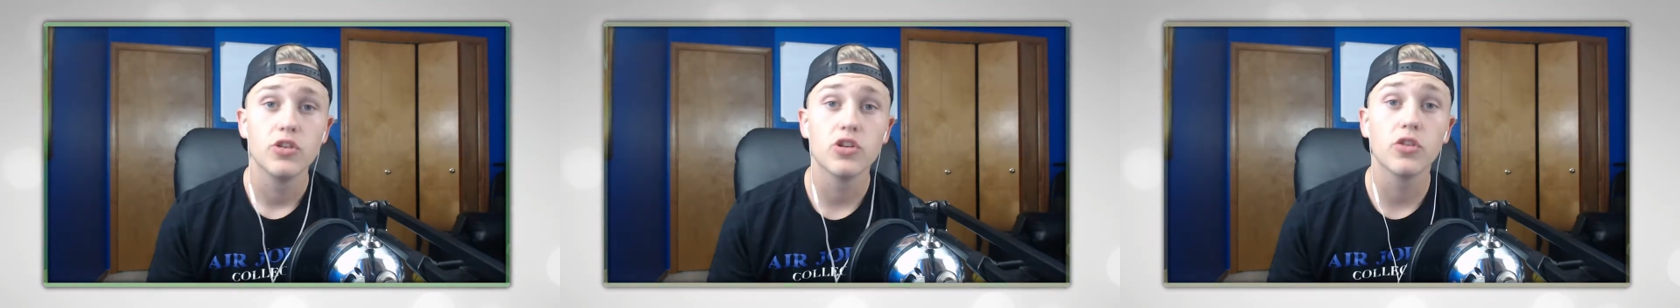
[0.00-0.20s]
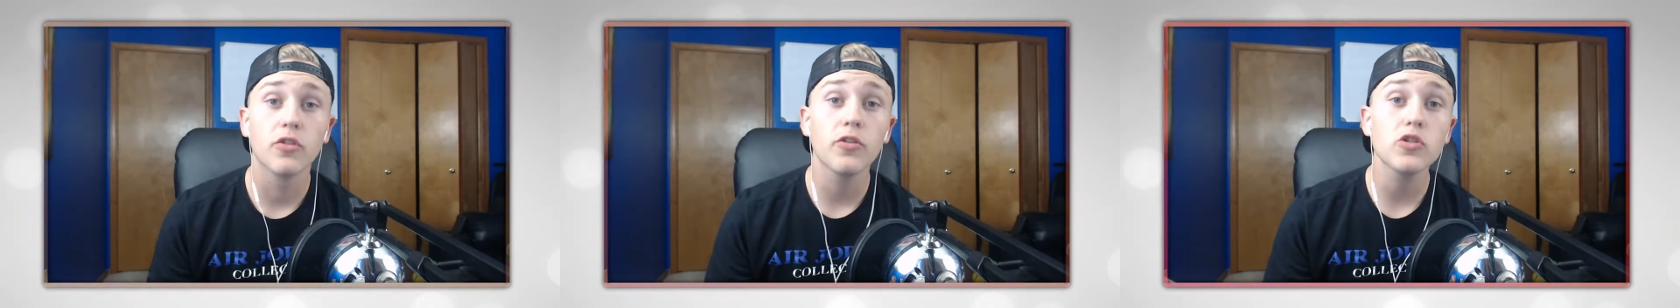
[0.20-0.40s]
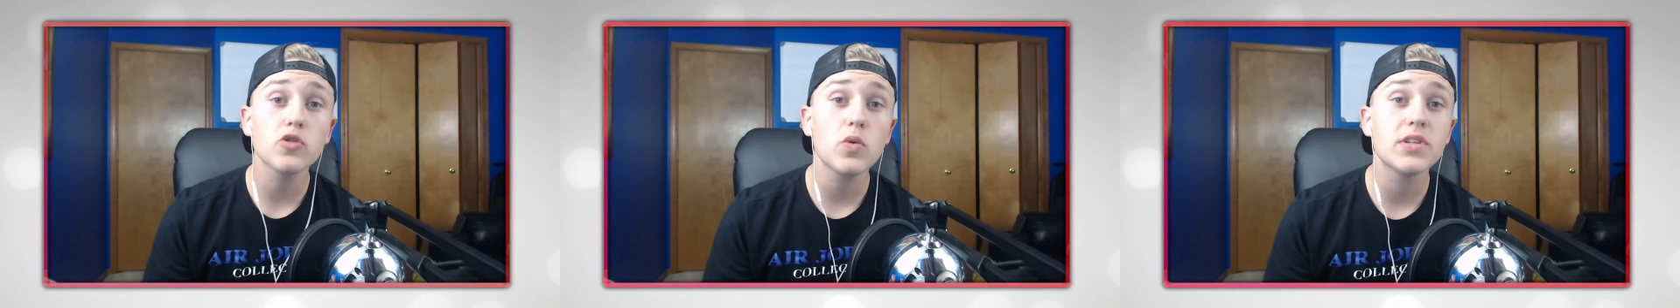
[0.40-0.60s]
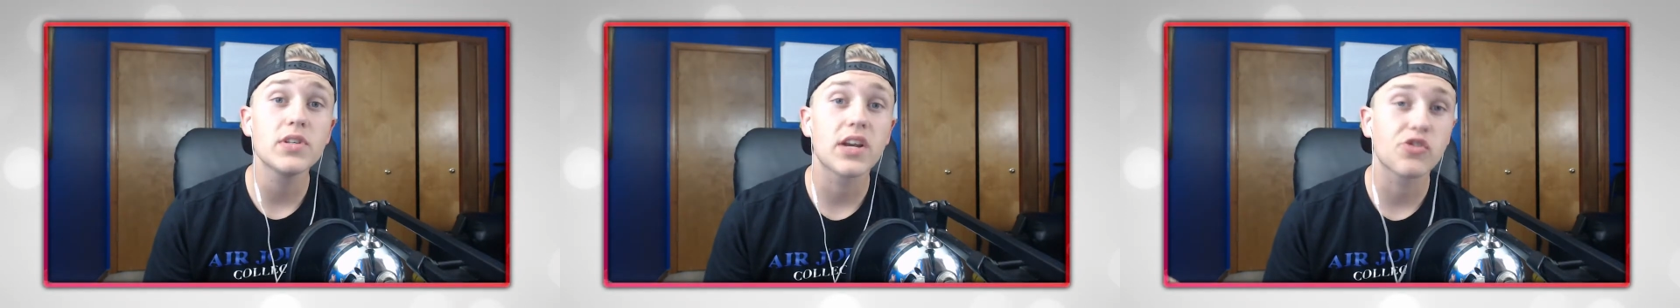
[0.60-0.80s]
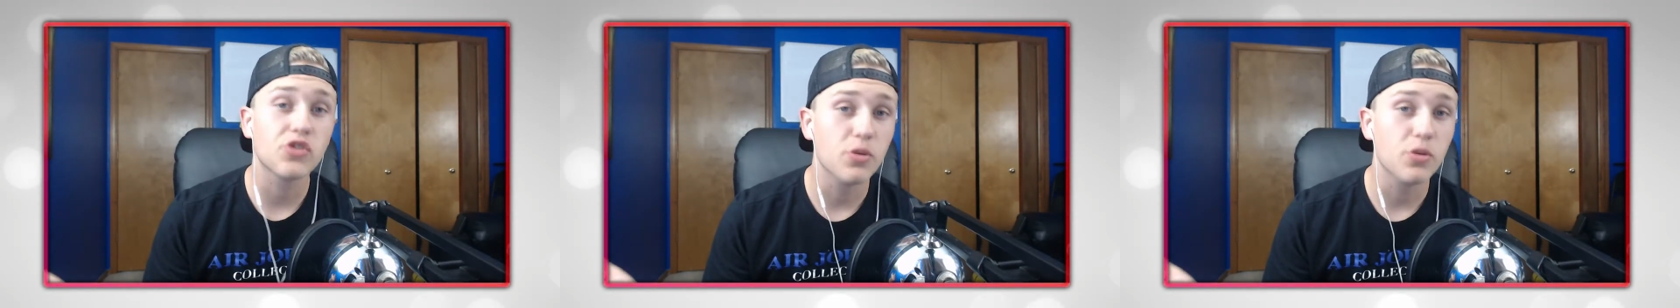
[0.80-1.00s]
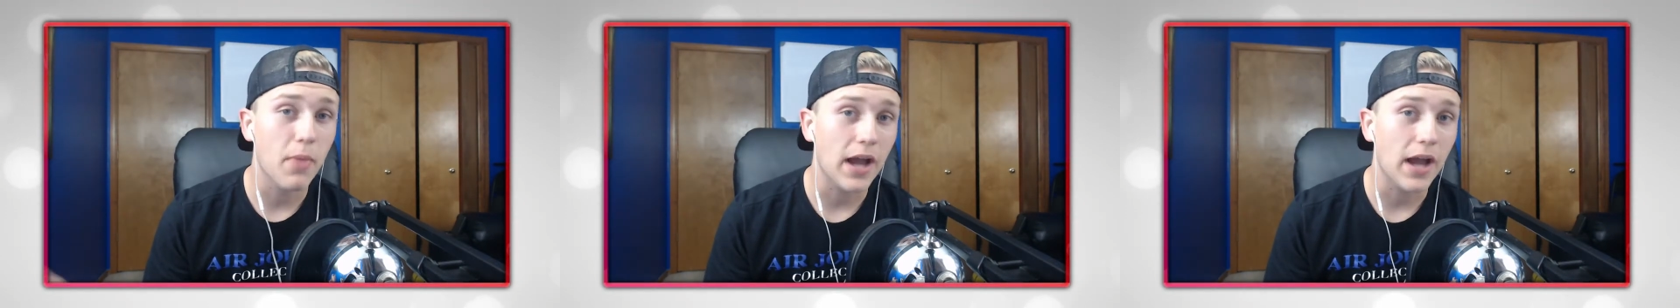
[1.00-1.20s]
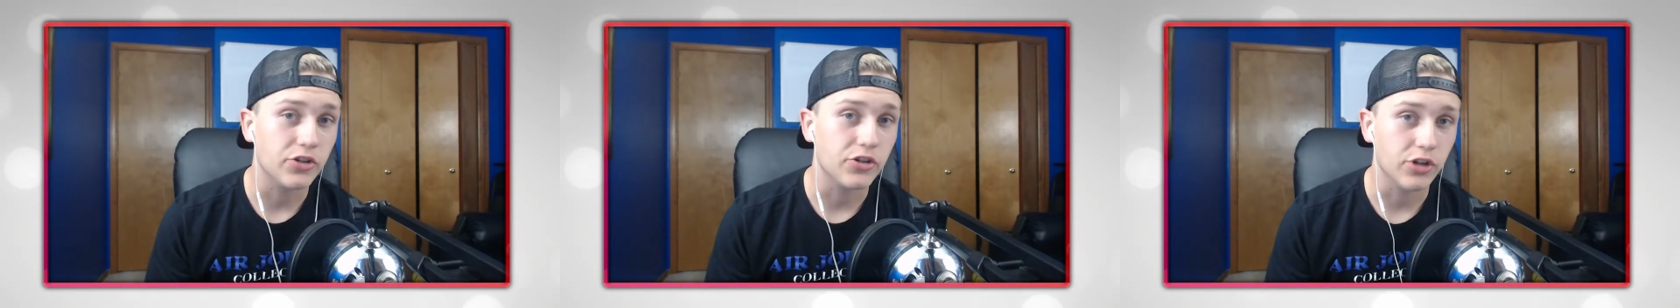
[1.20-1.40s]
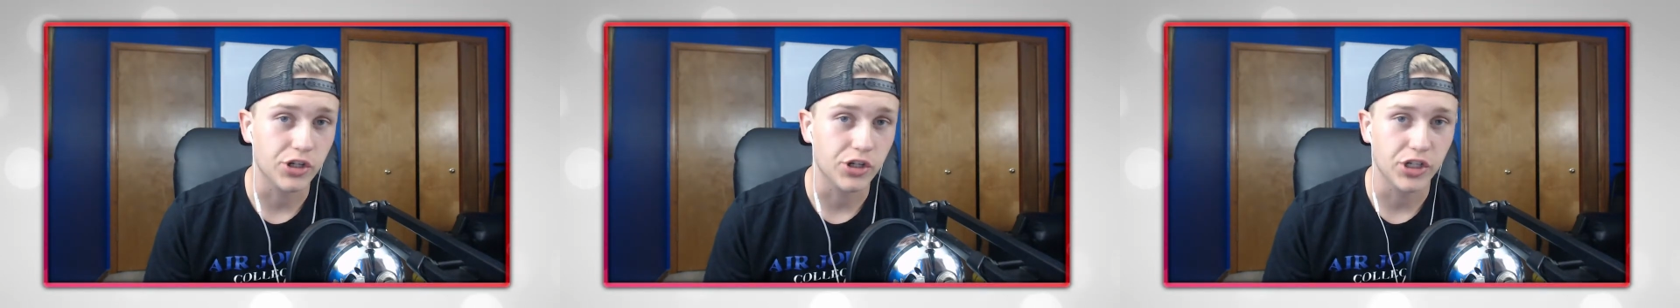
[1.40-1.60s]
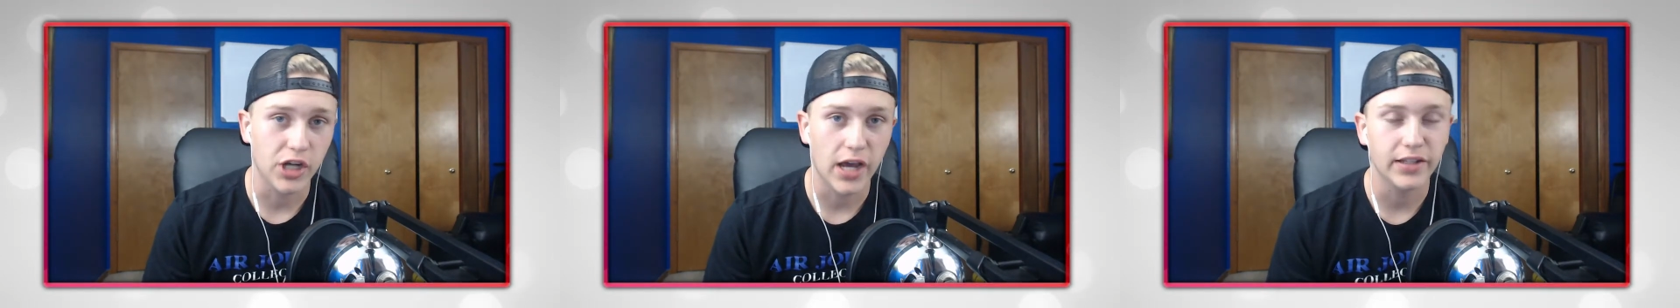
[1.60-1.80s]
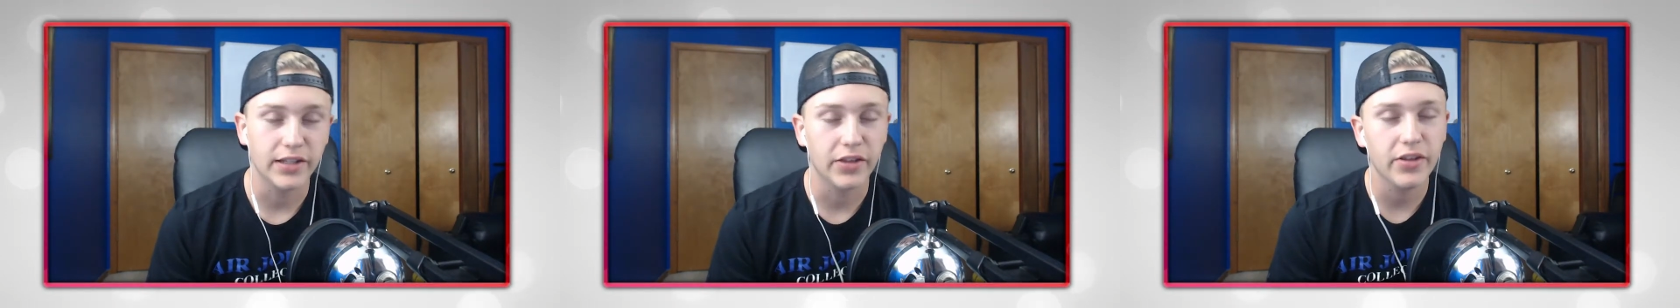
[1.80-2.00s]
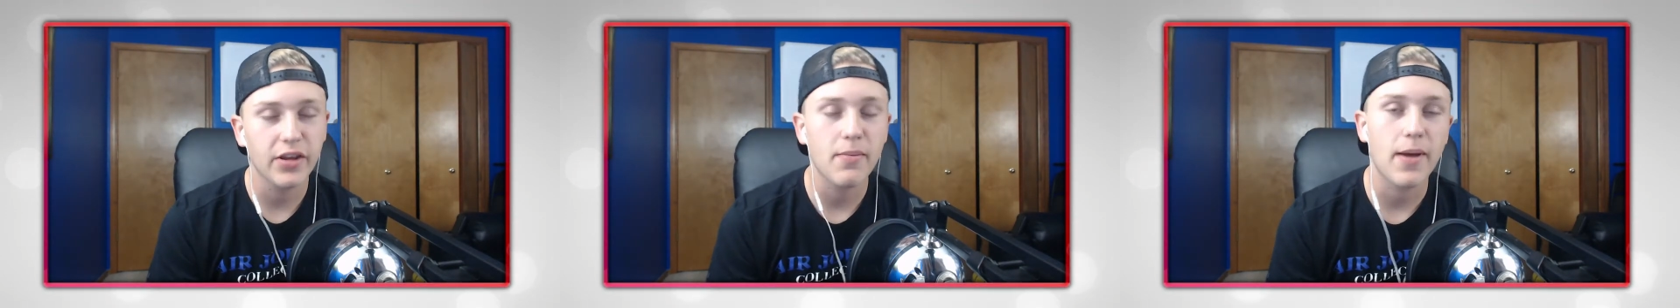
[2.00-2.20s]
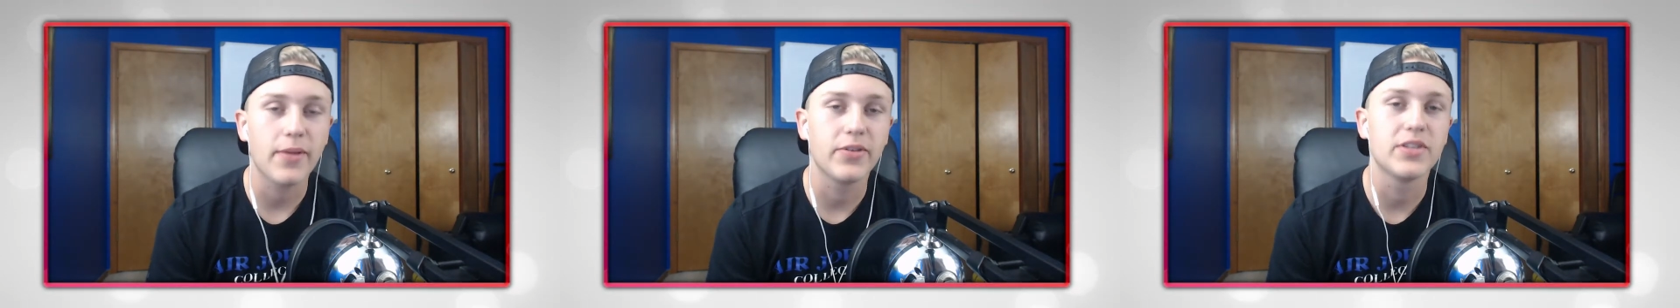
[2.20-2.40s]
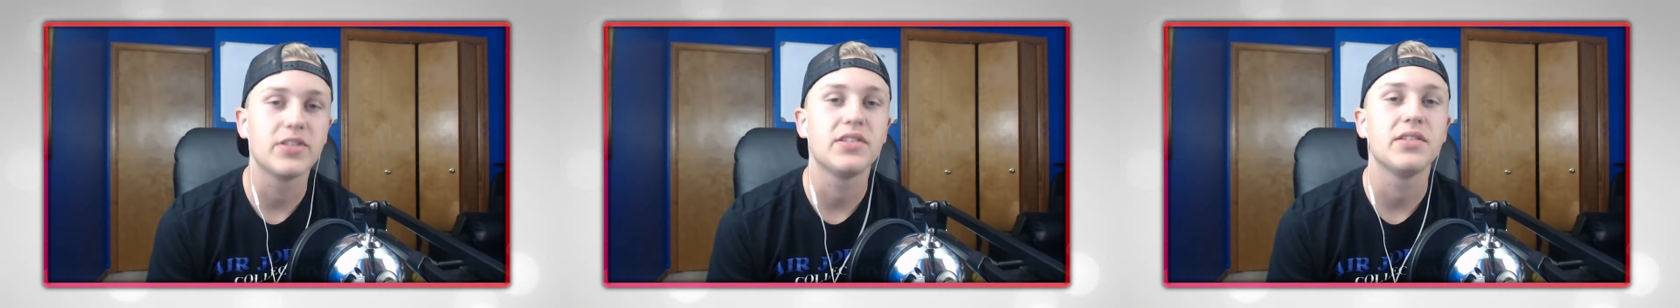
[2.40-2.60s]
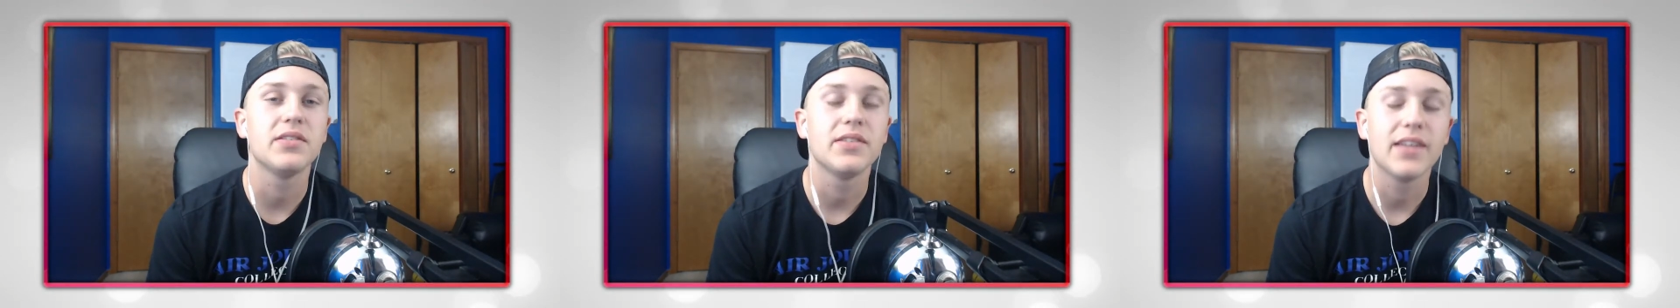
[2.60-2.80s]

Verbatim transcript: So the first one is actually my trick shot, and the thing about this